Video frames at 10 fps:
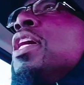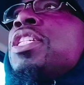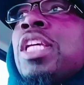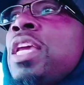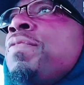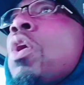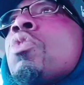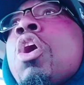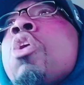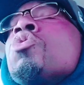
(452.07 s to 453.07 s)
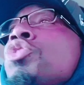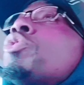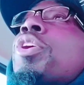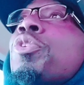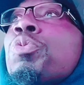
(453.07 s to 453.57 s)
achieve your goals, you
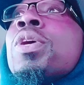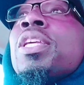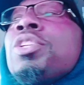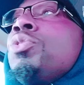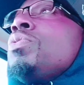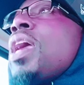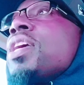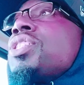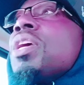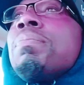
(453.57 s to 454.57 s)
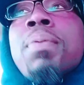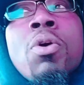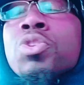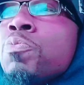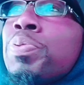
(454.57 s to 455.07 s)
can really do that shit,
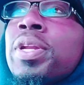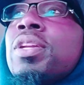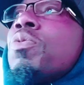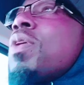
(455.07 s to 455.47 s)
bro. You put in the